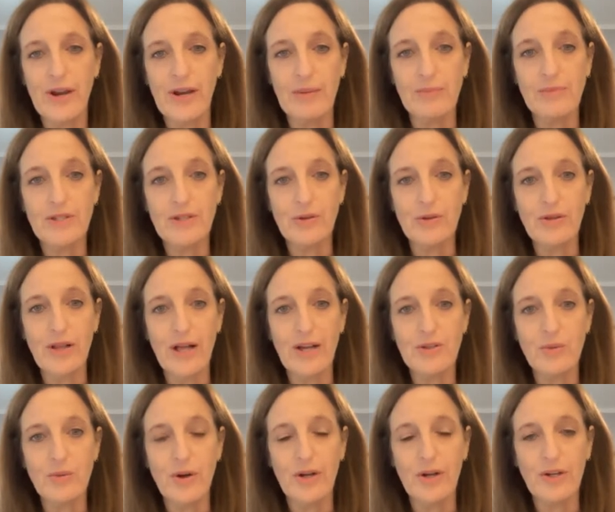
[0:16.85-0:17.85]
and I'm so glad
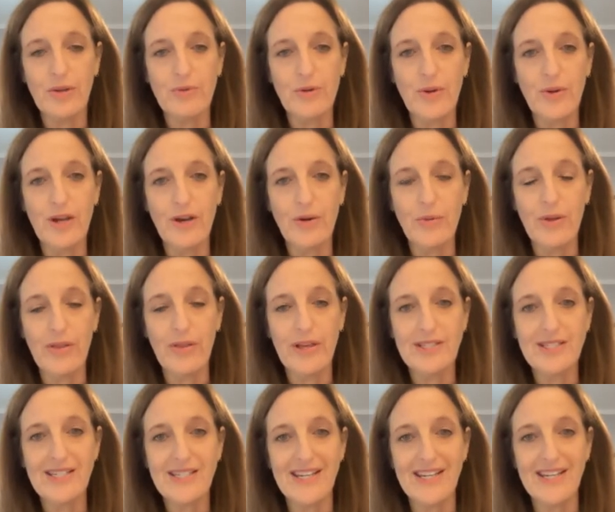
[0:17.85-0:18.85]
to welcome you here with
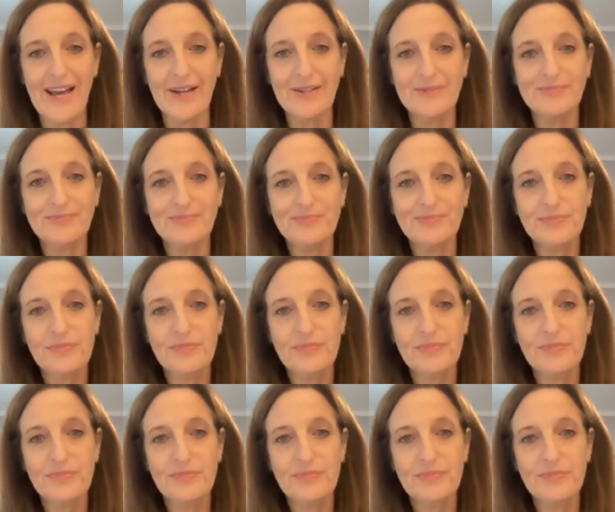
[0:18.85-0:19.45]
us today.